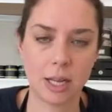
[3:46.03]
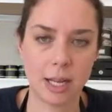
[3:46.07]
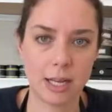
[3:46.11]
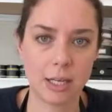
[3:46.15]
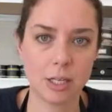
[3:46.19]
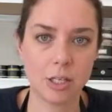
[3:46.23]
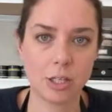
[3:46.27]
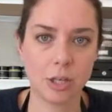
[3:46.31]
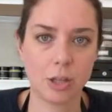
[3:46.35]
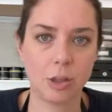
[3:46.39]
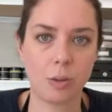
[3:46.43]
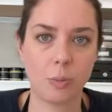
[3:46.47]

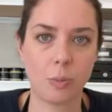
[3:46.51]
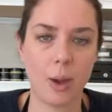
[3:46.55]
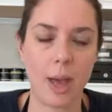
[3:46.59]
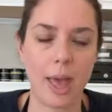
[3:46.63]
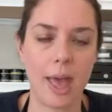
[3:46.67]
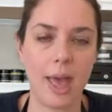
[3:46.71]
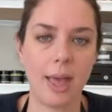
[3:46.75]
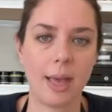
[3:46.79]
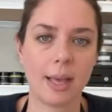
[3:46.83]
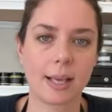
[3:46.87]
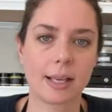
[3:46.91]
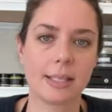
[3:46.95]
into the
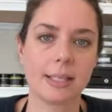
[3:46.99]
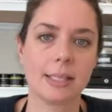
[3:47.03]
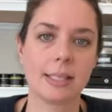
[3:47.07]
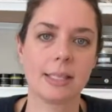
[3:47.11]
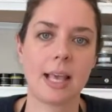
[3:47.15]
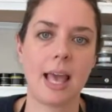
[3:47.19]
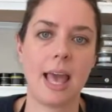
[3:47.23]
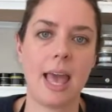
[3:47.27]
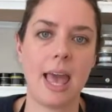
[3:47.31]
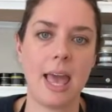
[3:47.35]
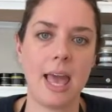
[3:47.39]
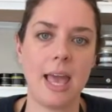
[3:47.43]

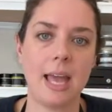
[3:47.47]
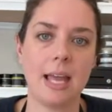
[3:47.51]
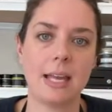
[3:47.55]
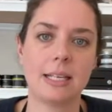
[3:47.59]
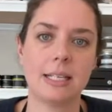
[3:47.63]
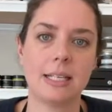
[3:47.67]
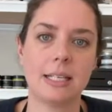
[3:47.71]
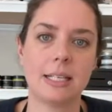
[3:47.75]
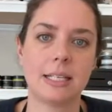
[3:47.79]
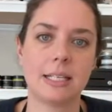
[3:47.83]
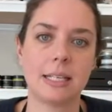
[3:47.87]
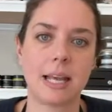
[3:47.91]
wax,
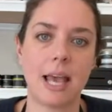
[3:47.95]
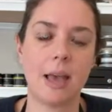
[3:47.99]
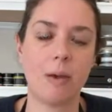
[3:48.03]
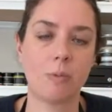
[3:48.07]
and